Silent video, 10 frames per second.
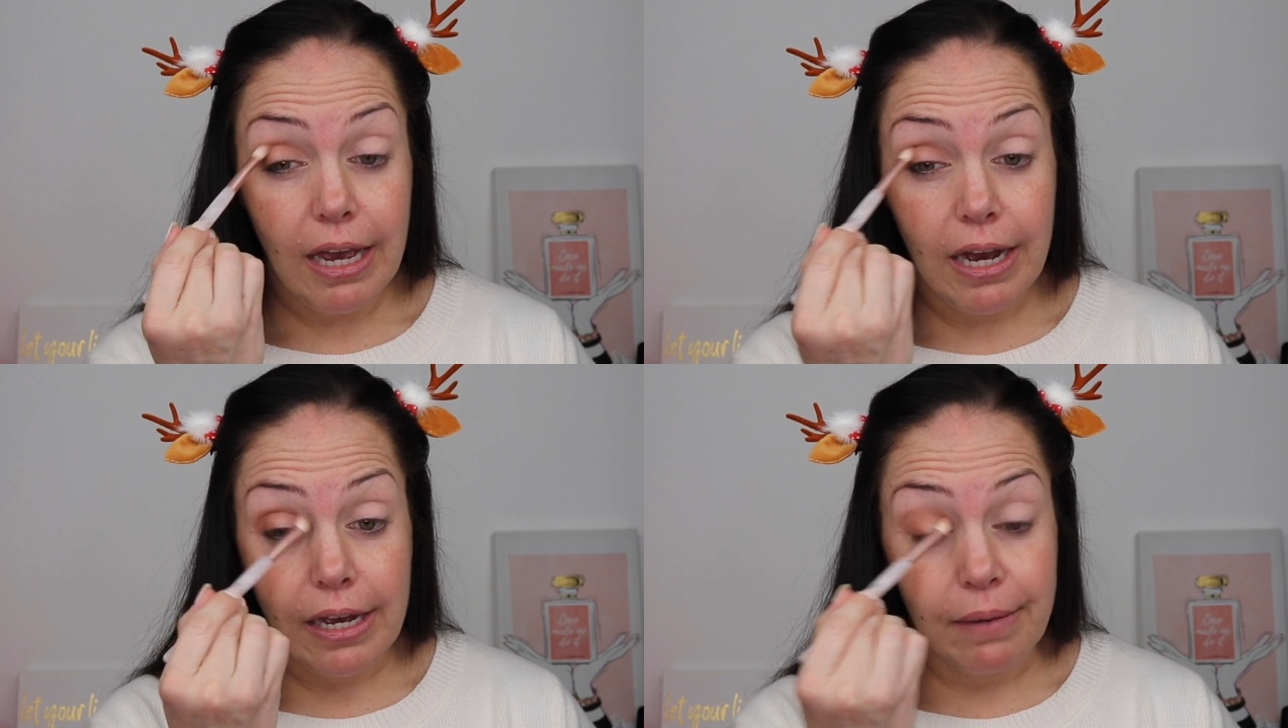
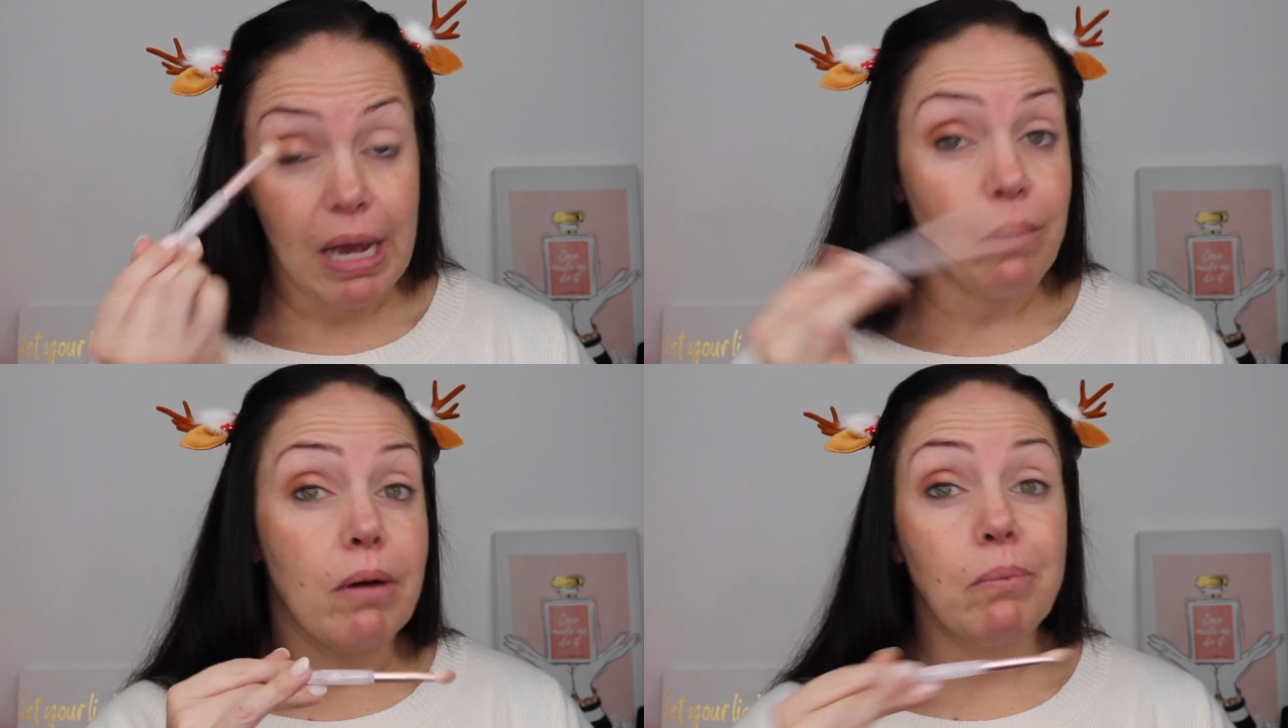Um,
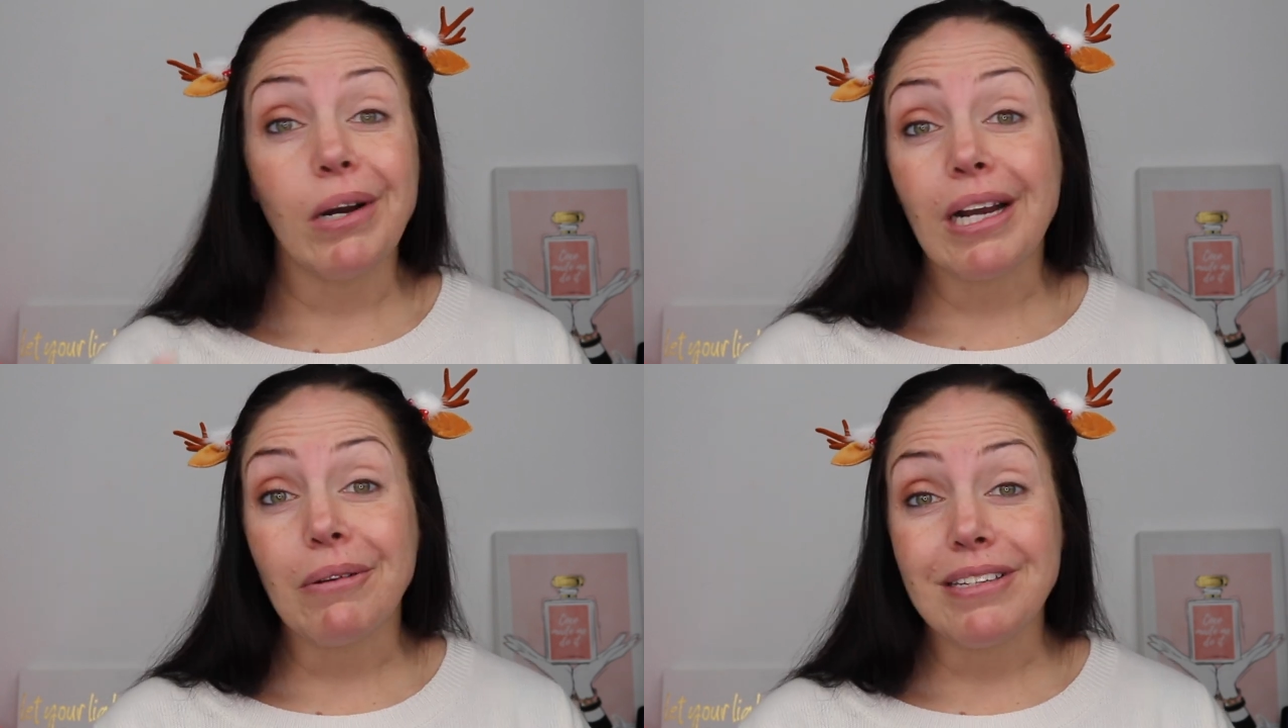at one
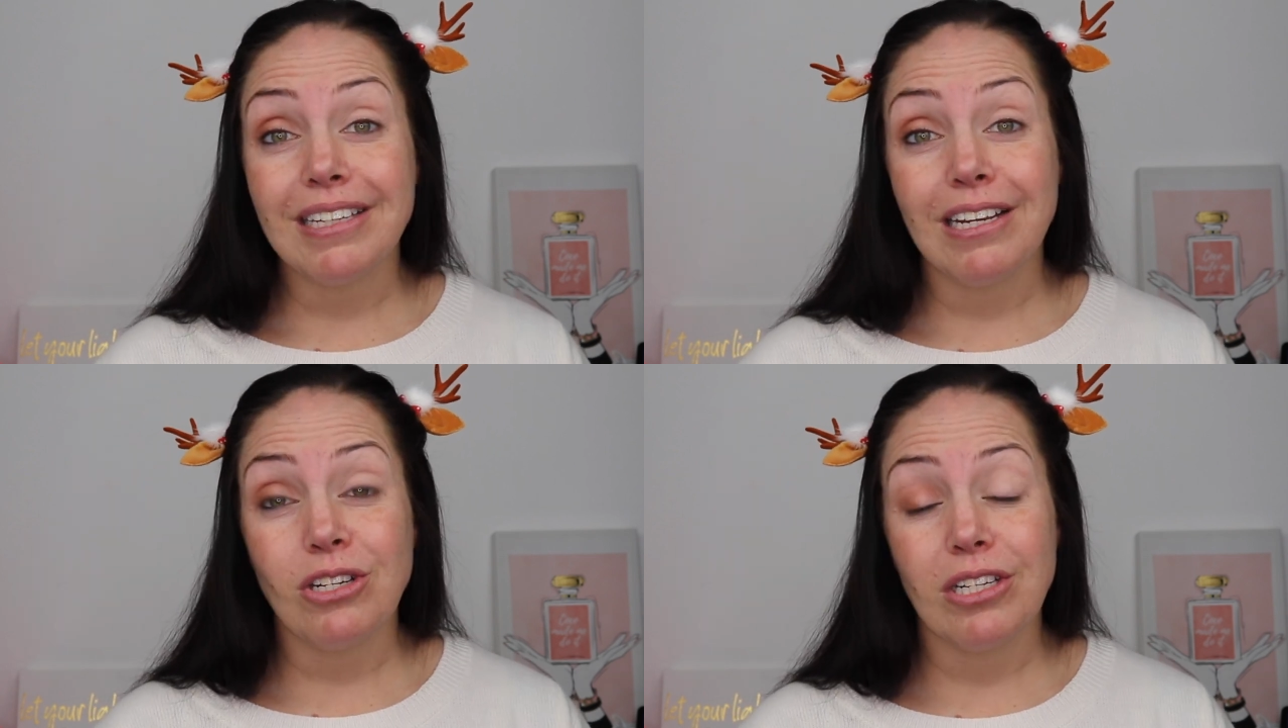point I was
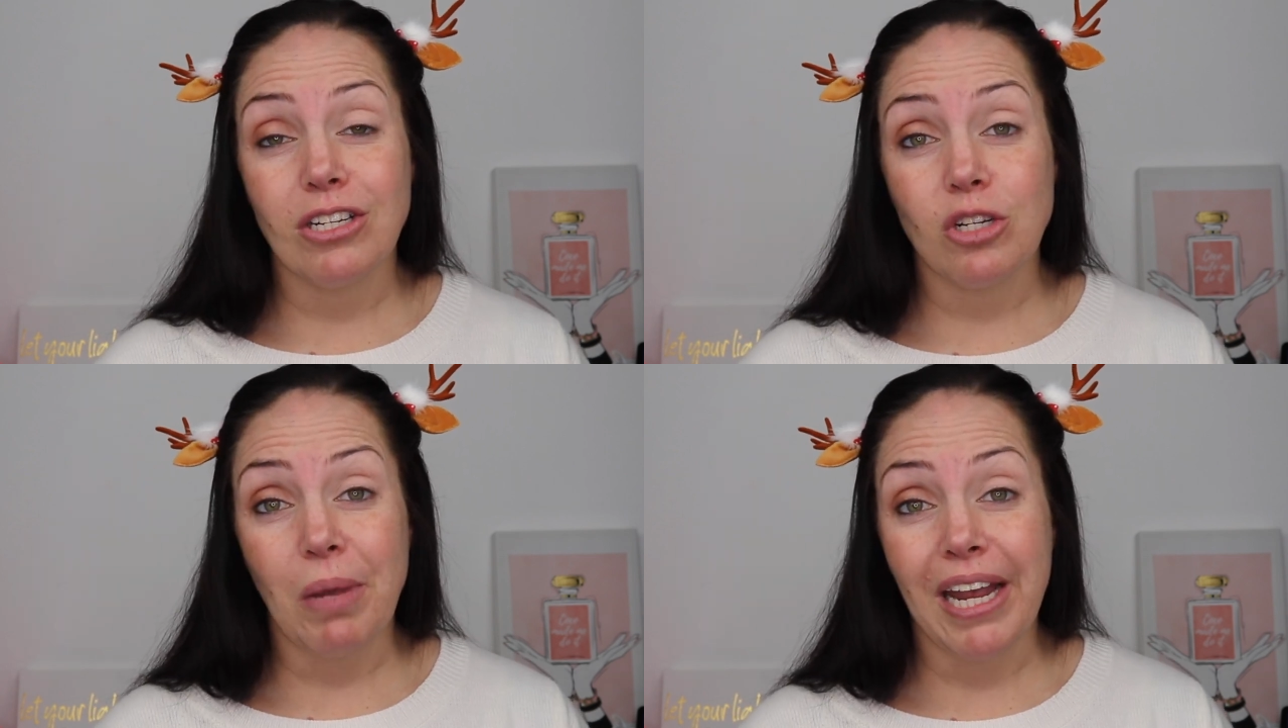stationed
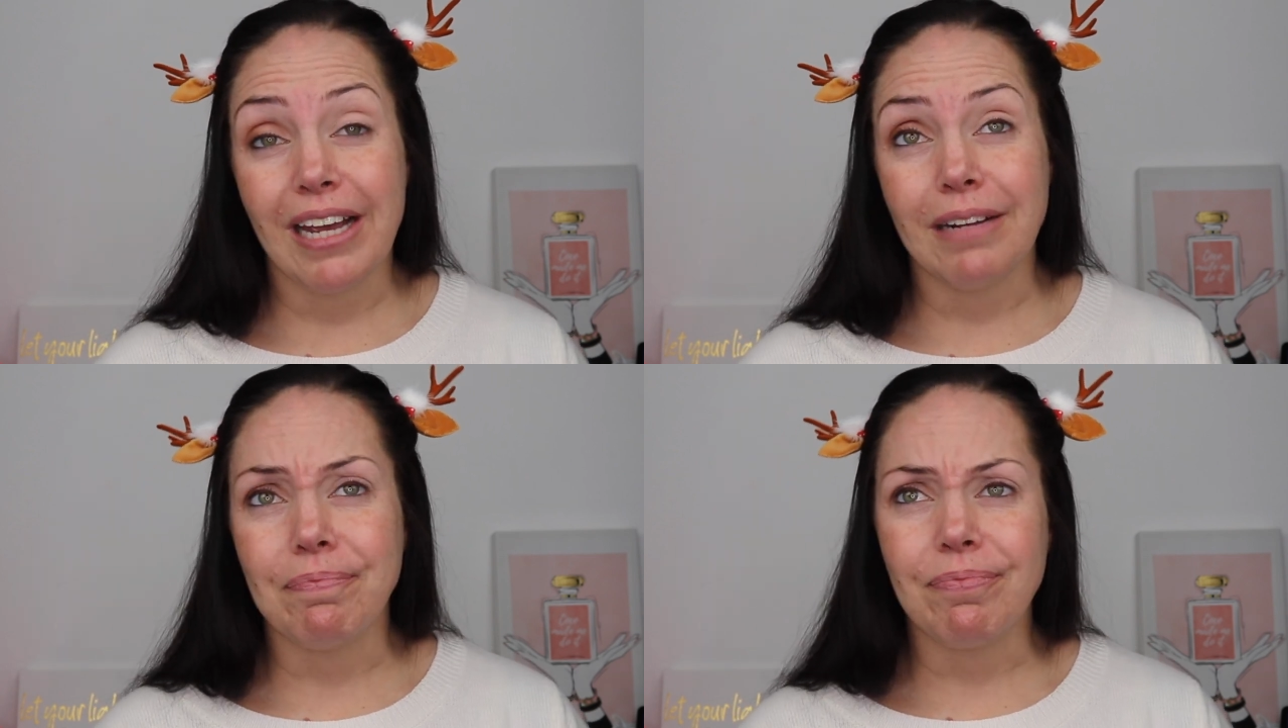in
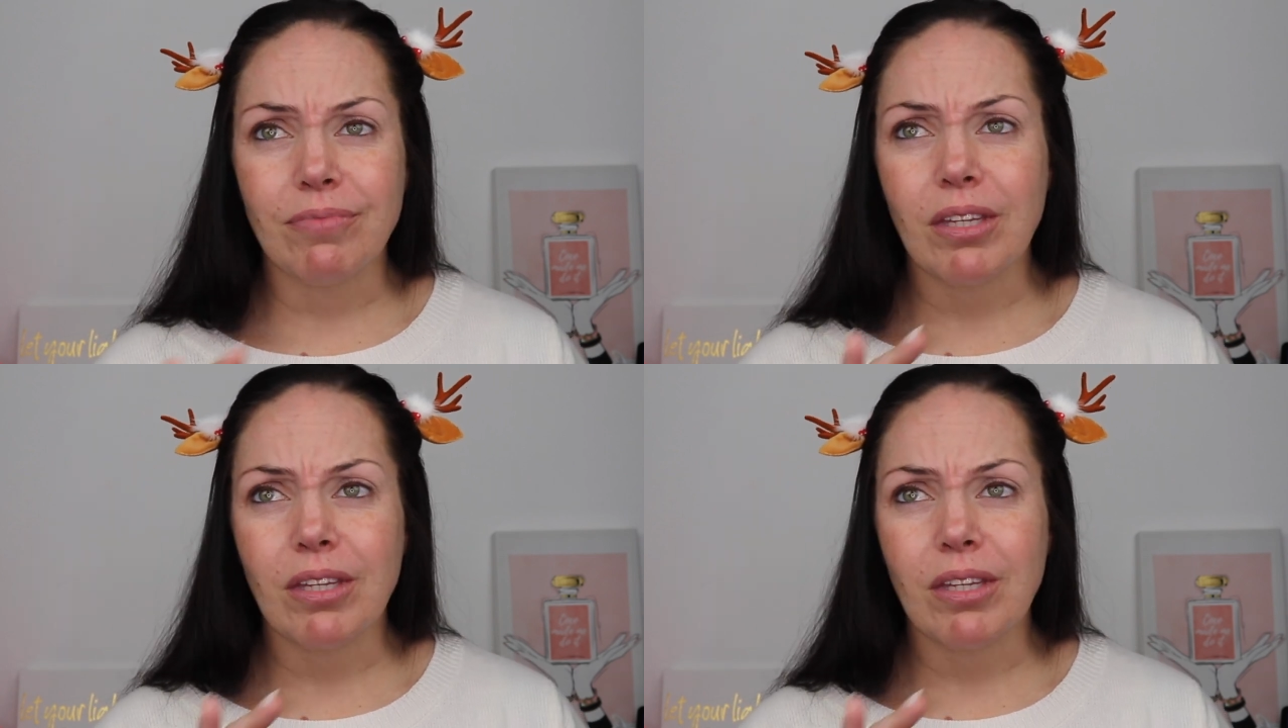Japan